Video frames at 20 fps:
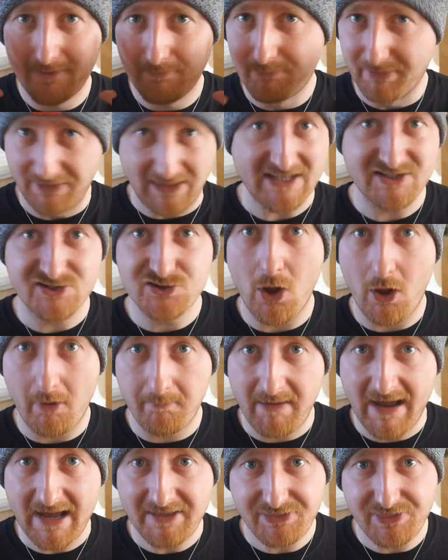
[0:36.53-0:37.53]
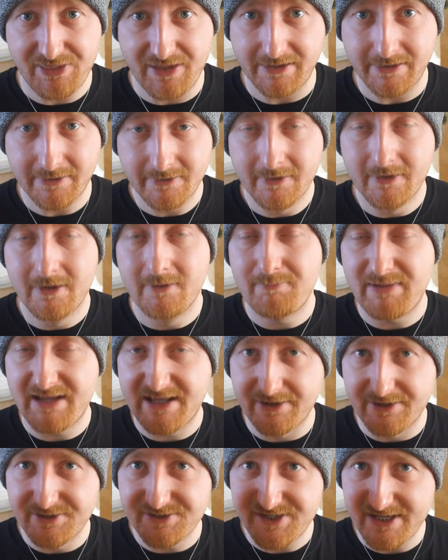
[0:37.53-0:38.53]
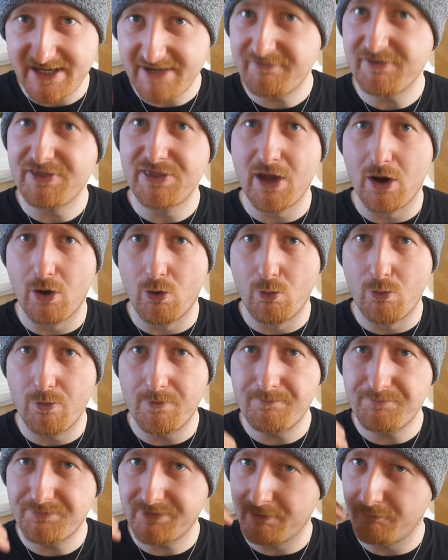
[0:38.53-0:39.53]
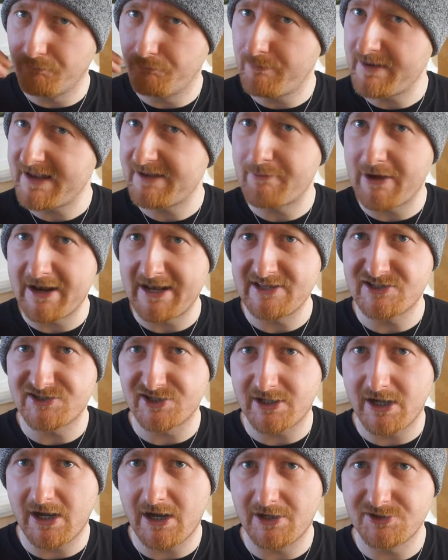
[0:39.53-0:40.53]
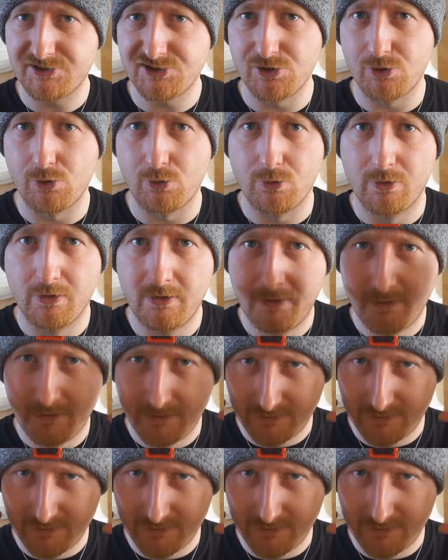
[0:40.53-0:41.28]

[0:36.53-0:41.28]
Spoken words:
But that's not a bad thing, because even though we went into cardio